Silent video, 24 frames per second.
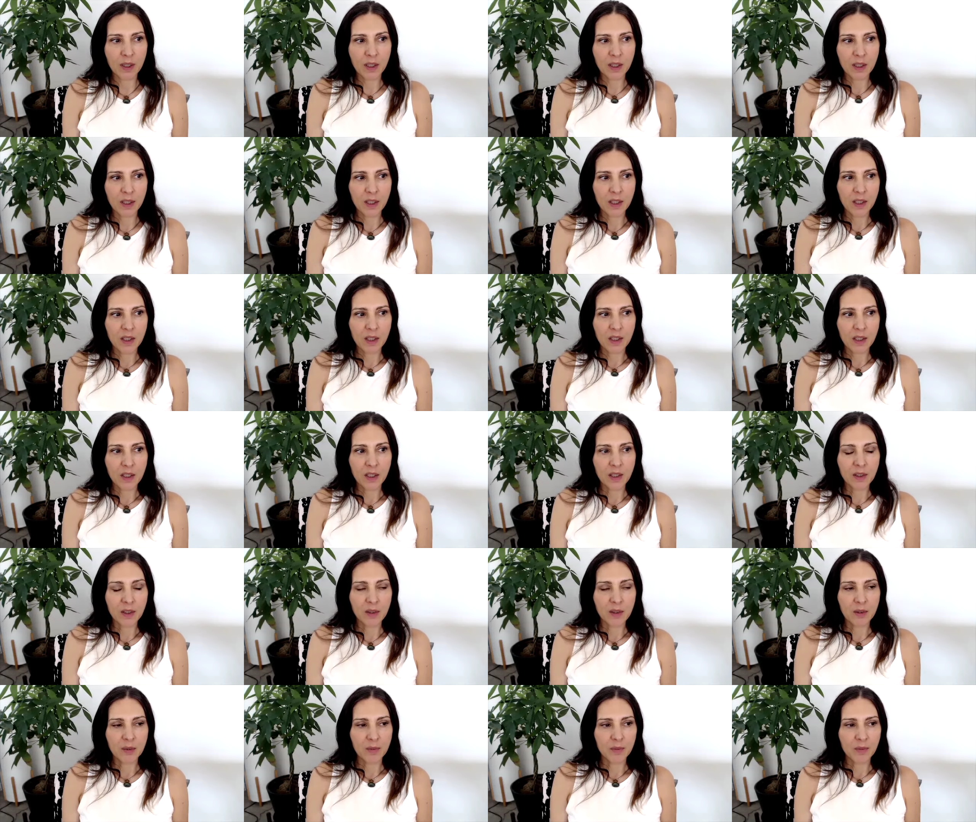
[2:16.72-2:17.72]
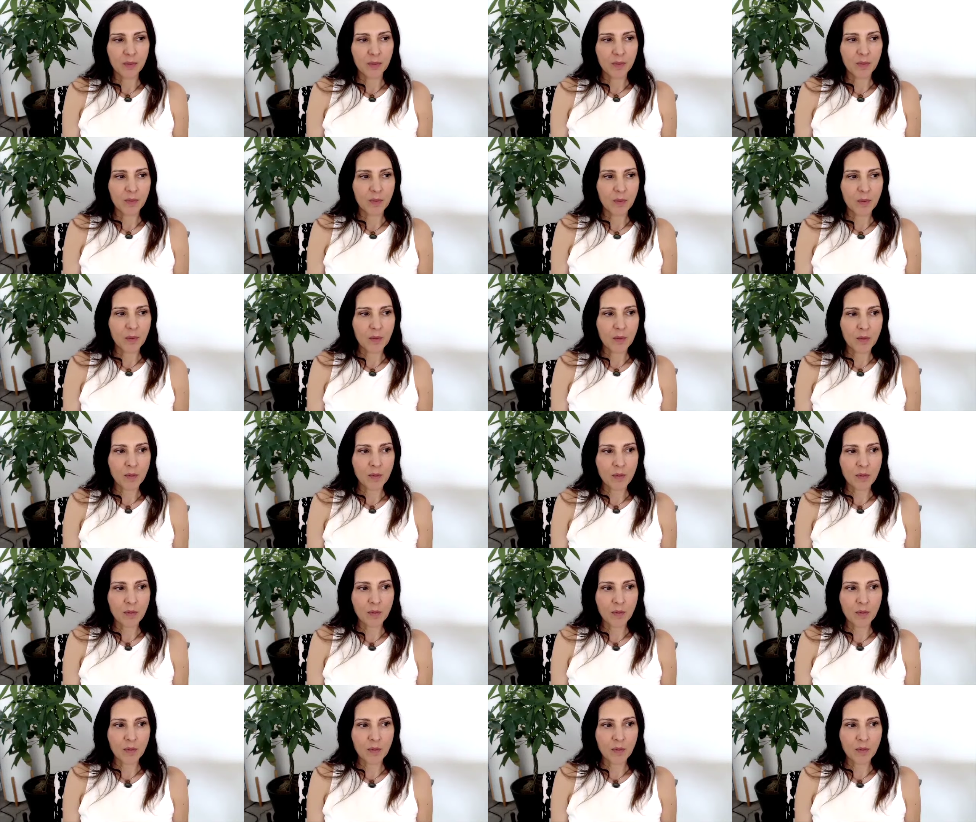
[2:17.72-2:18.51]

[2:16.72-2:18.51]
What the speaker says: Nothing is said.